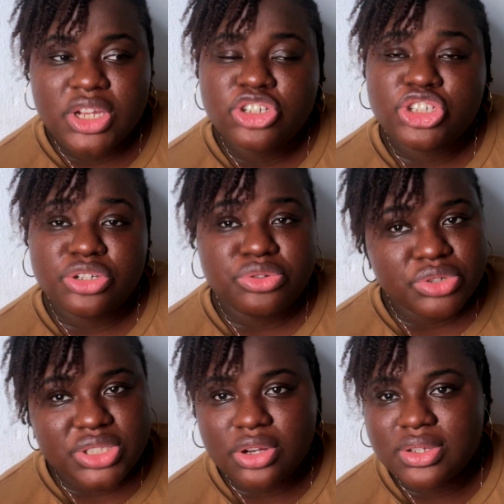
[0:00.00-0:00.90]
She
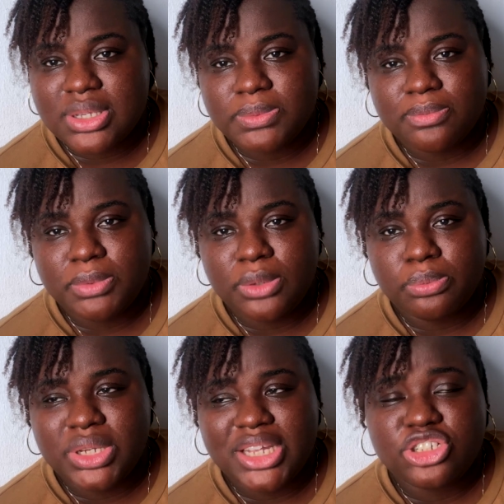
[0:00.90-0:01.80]
knows the concept of being a
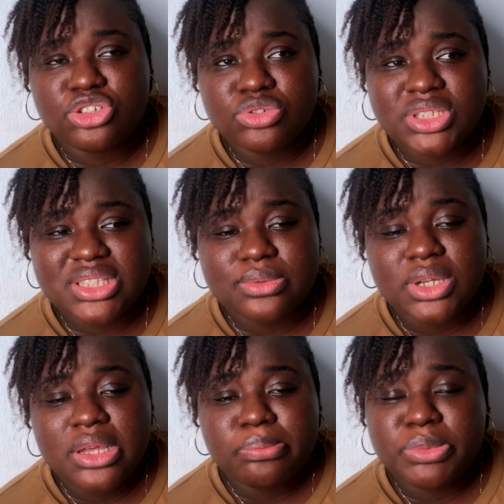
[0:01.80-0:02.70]
bully, and she knows the
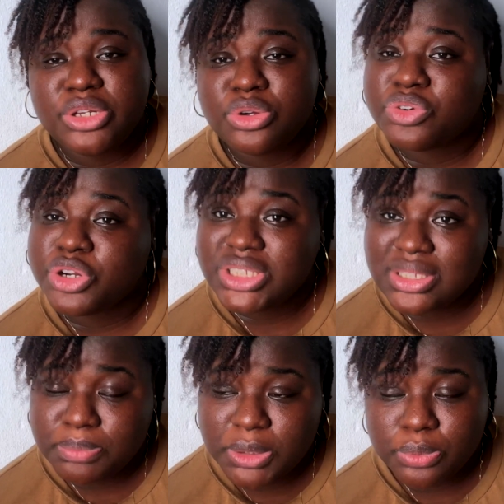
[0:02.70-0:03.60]
meaning of
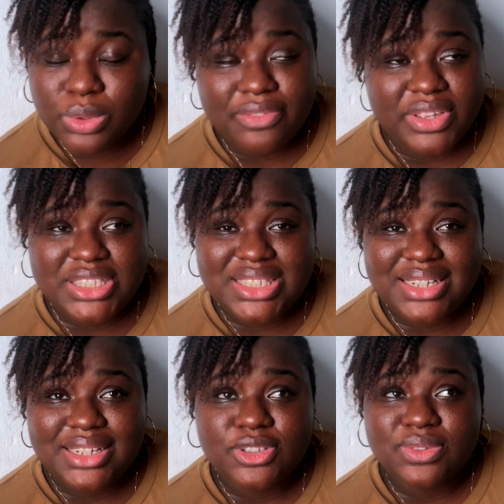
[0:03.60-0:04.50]
hurting people. I've
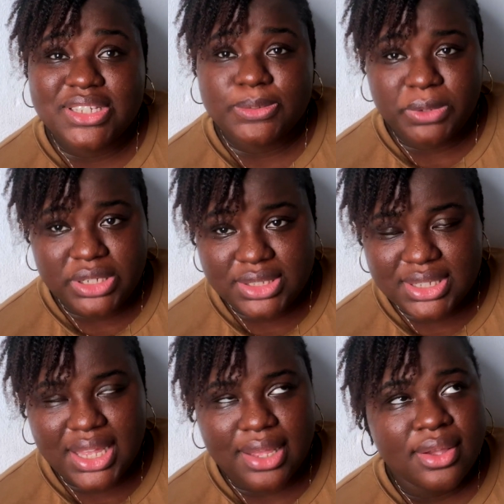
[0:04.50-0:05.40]
sat down to explain it to
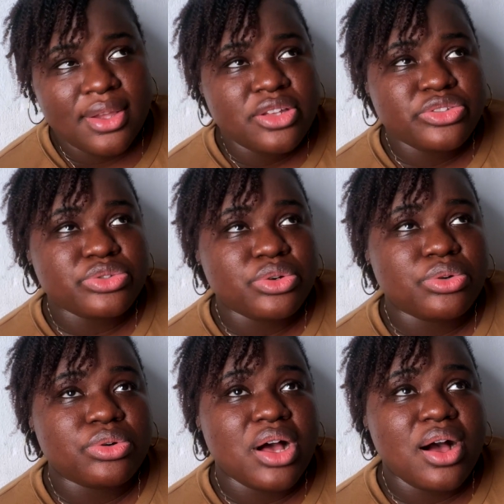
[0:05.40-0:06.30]
her.
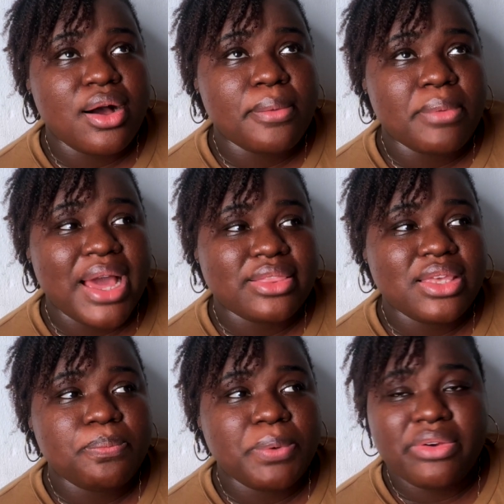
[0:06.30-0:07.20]
So I
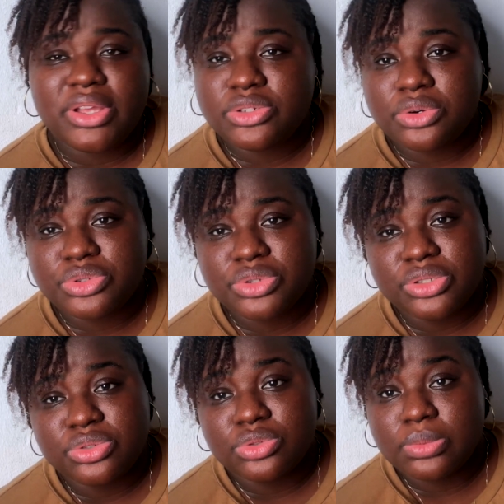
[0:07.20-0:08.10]
think parents also
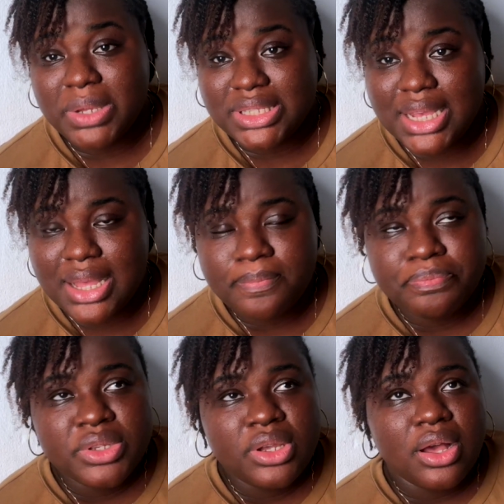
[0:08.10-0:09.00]
need to do better.
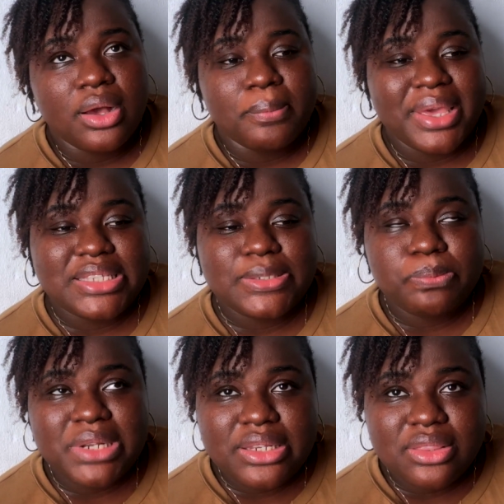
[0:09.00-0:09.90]

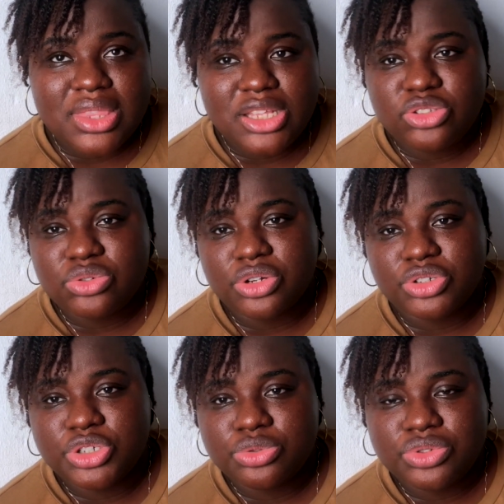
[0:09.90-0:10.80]
Explain things to your
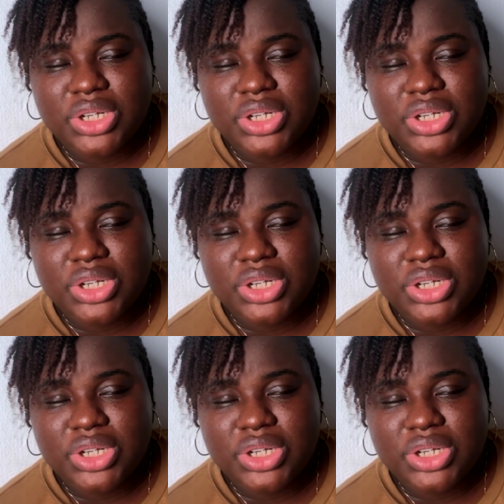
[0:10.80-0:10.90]
children.